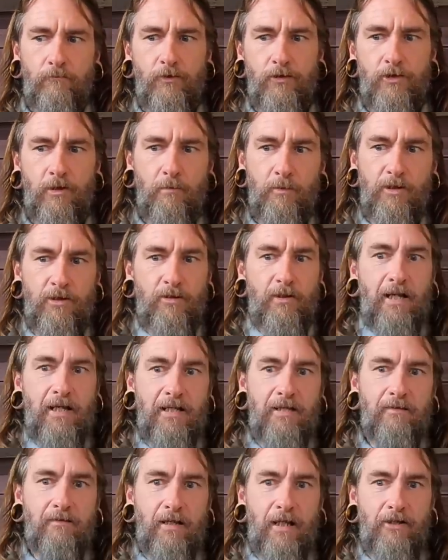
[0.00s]
For some
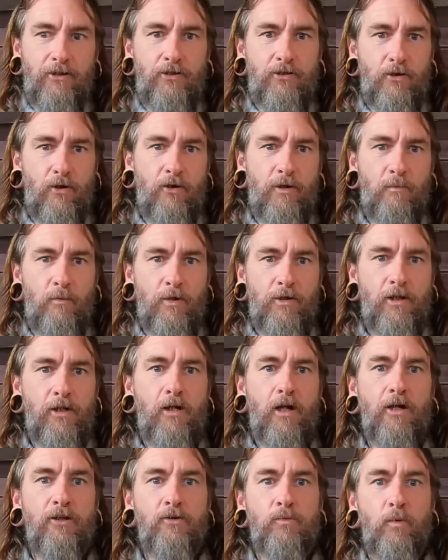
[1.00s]
reason, they showed him where the
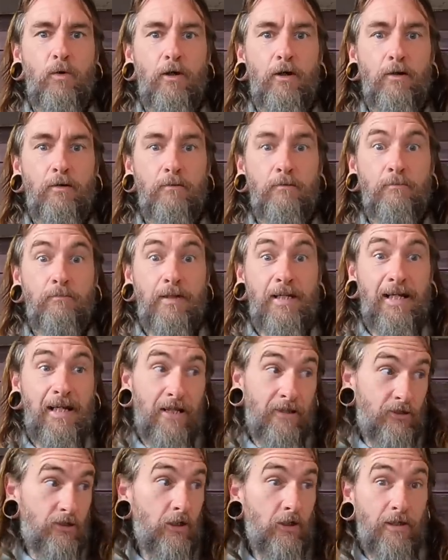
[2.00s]
guns were. He
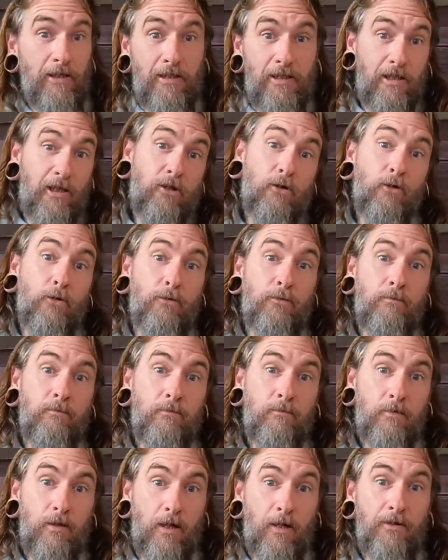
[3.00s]
instantly killed
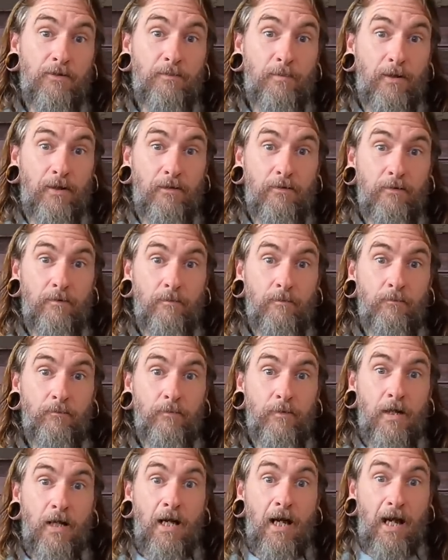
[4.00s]
the husband
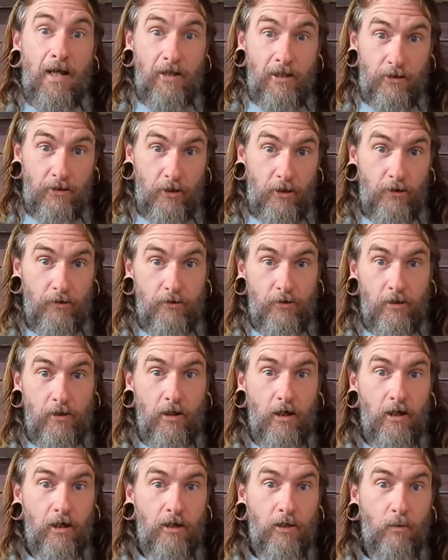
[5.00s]
and then turns the
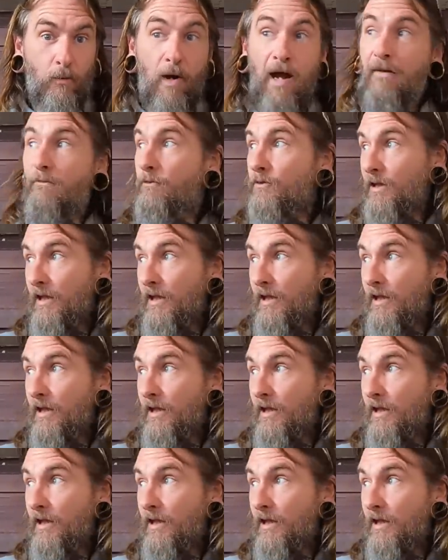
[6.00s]
gun on the wife and